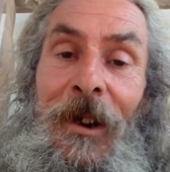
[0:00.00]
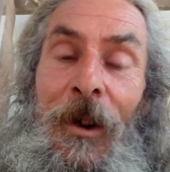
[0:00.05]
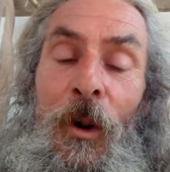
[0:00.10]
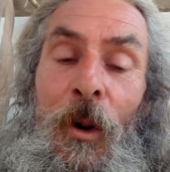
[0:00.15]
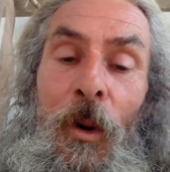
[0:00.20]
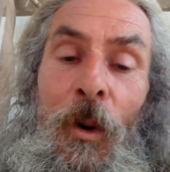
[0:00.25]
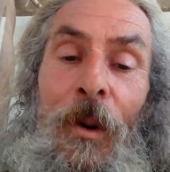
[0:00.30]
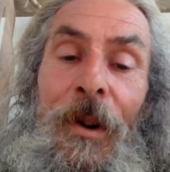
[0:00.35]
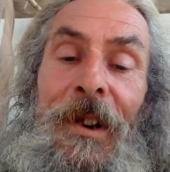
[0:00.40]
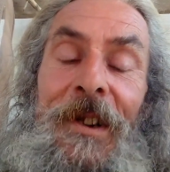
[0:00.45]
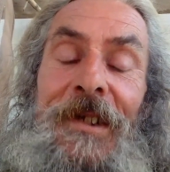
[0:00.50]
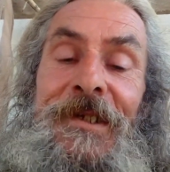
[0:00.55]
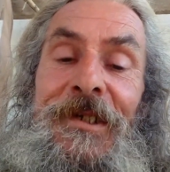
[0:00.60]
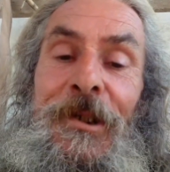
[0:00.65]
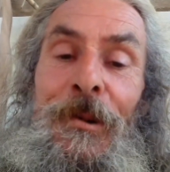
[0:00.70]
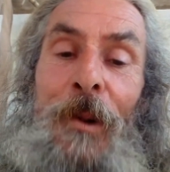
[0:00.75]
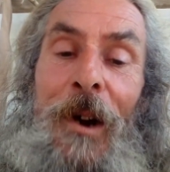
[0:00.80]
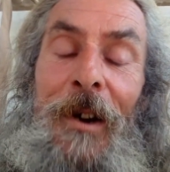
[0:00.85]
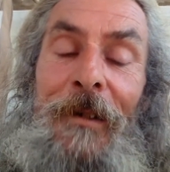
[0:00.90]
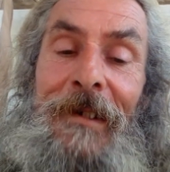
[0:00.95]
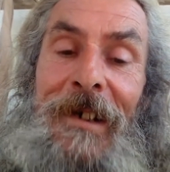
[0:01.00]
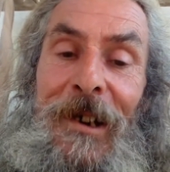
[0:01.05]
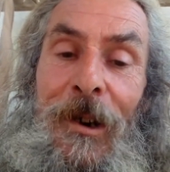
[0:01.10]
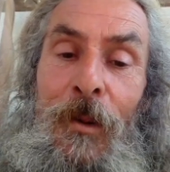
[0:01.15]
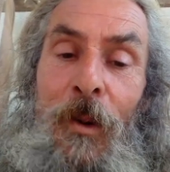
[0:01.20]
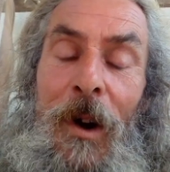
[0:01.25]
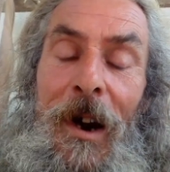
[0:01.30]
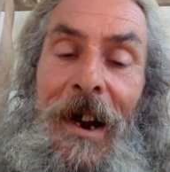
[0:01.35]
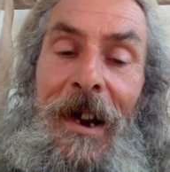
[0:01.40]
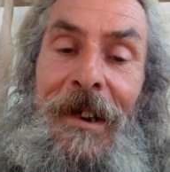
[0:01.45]
All that you are
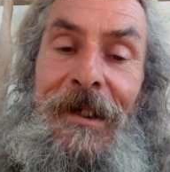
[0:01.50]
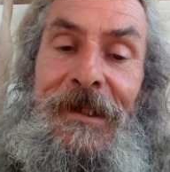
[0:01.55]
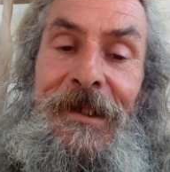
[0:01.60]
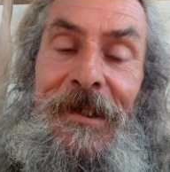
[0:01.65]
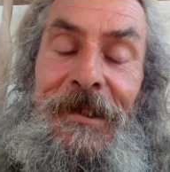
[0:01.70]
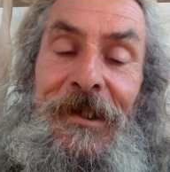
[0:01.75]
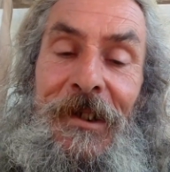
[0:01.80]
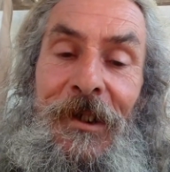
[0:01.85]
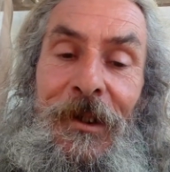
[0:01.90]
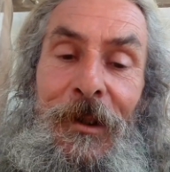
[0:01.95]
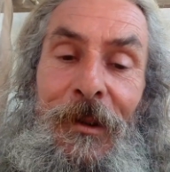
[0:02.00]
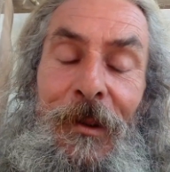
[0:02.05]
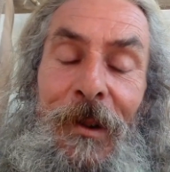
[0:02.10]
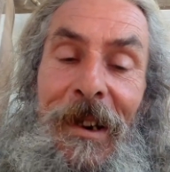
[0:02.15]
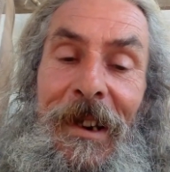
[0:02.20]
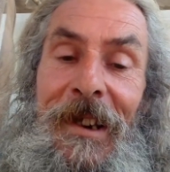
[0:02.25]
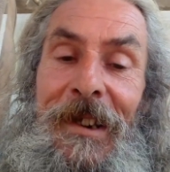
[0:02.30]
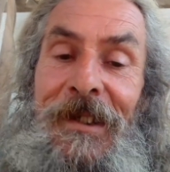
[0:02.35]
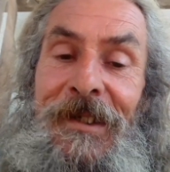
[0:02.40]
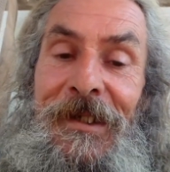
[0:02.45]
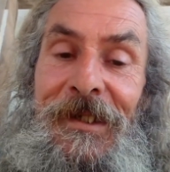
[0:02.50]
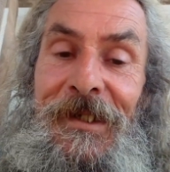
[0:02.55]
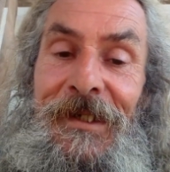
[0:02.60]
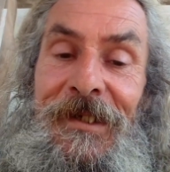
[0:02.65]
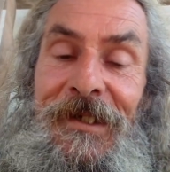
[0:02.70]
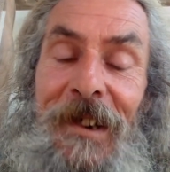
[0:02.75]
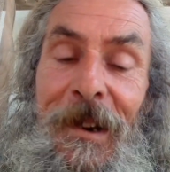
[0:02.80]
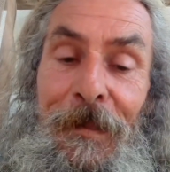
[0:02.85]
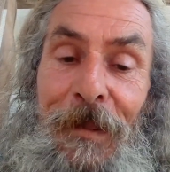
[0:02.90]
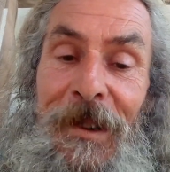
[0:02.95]
required to do is
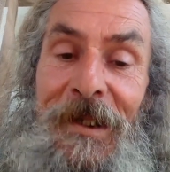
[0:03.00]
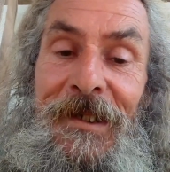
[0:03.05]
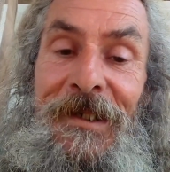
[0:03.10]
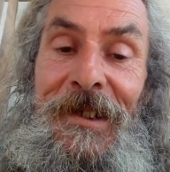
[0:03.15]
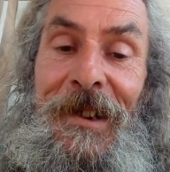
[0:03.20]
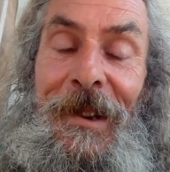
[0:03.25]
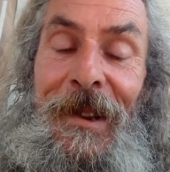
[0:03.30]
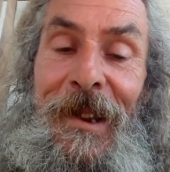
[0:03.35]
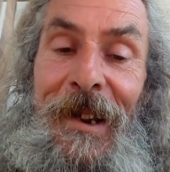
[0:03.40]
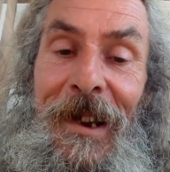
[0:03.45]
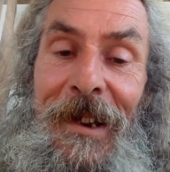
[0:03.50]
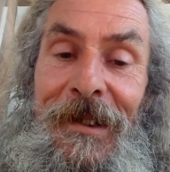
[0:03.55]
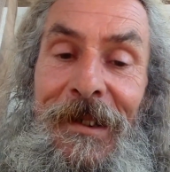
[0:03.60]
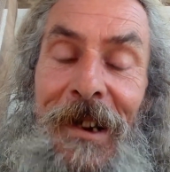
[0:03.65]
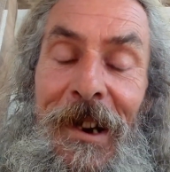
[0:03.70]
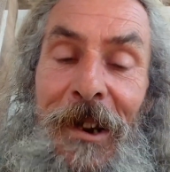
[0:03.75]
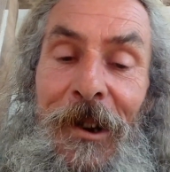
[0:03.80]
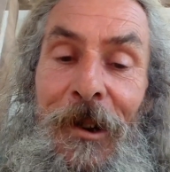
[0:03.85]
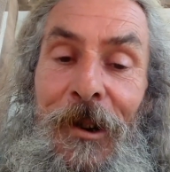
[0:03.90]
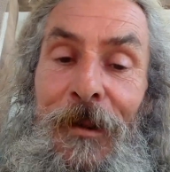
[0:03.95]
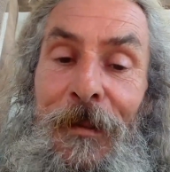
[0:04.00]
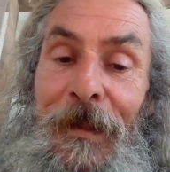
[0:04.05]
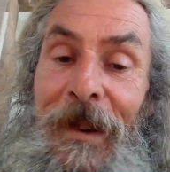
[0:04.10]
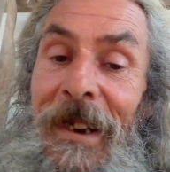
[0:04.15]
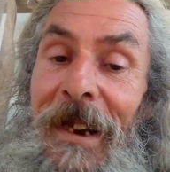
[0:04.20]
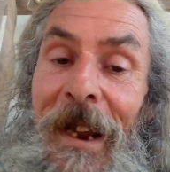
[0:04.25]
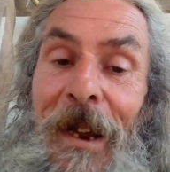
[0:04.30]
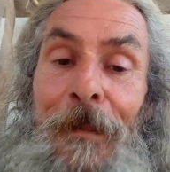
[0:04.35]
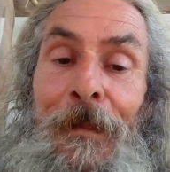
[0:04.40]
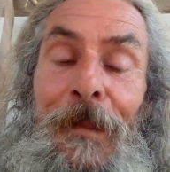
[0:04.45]
step into the unknown,
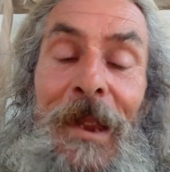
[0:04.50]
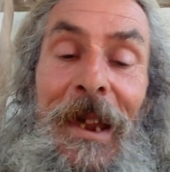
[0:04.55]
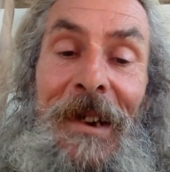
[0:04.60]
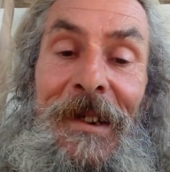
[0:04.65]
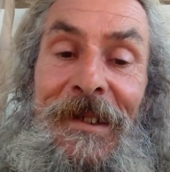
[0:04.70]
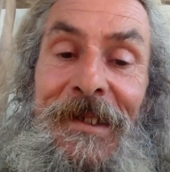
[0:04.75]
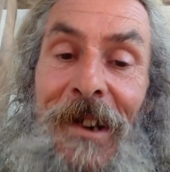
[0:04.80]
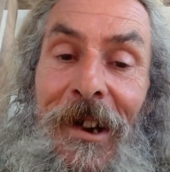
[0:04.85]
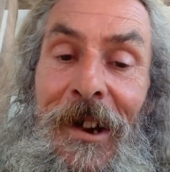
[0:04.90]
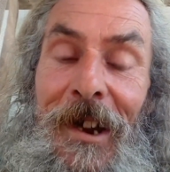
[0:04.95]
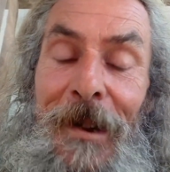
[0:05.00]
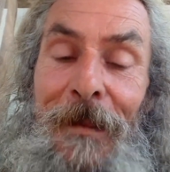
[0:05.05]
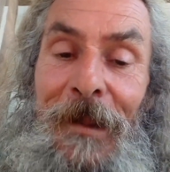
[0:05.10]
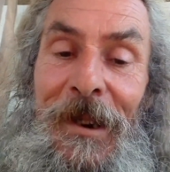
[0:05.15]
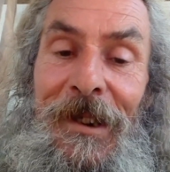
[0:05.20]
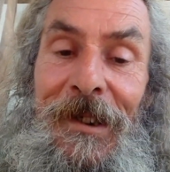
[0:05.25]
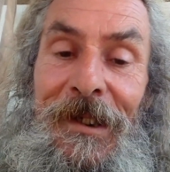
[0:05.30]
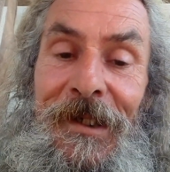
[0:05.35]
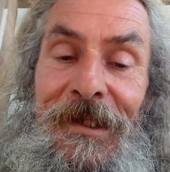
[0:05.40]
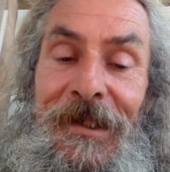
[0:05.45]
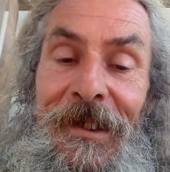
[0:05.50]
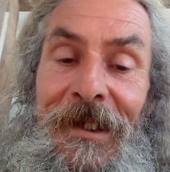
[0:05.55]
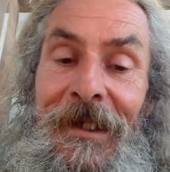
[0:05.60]
become that diamond,